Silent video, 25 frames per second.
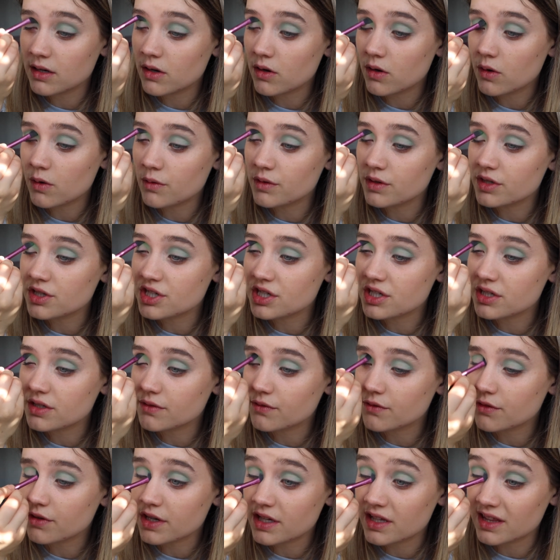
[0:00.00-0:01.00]
other shade of
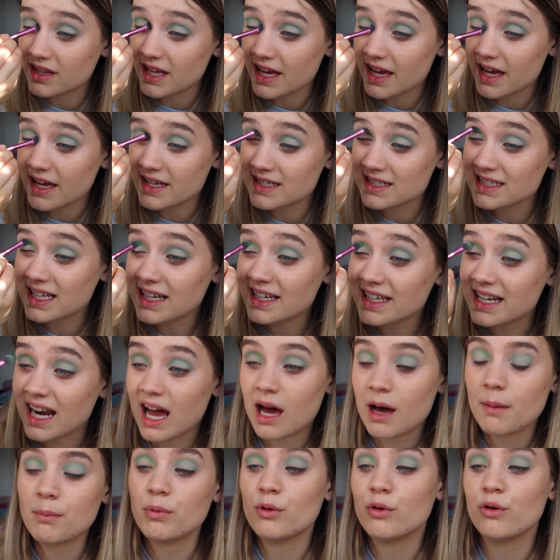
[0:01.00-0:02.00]
green there. It's like an
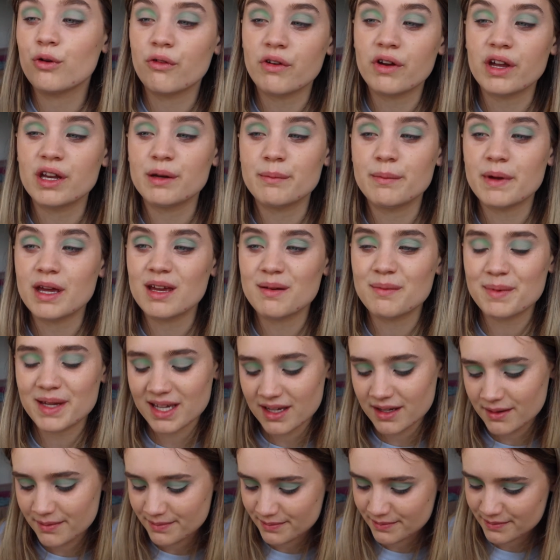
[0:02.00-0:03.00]
apple green
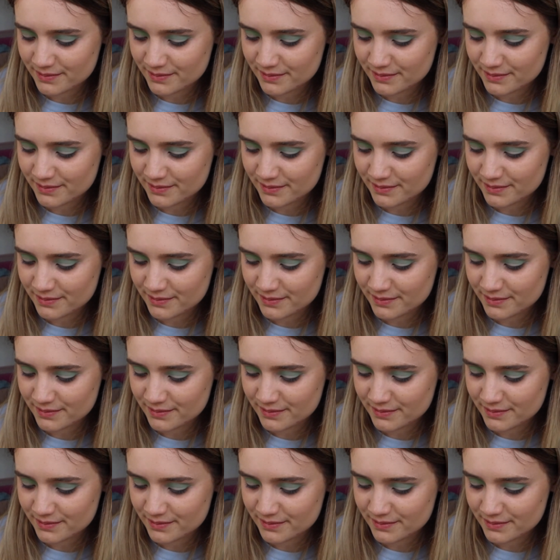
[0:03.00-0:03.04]
maybe.